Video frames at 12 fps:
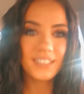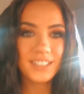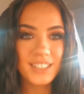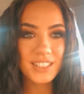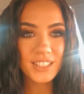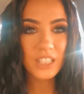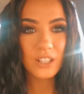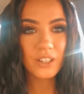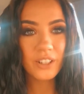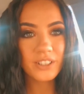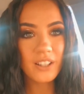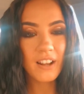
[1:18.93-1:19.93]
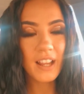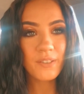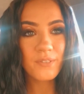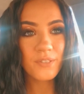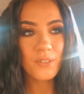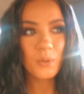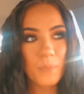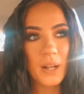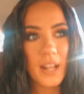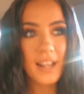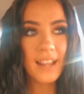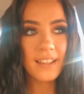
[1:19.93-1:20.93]
So time for
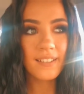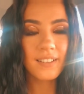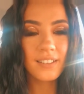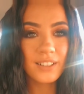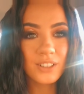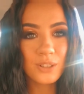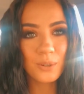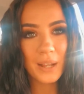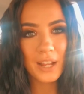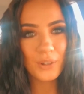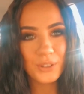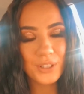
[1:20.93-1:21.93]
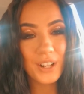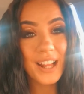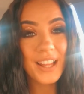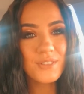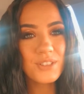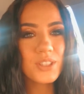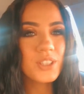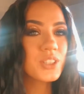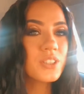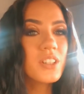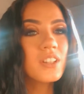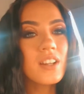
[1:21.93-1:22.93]
my two hour drive to the
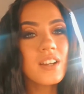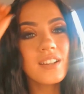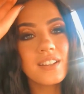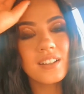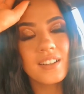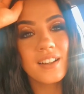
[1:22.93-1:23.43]
studio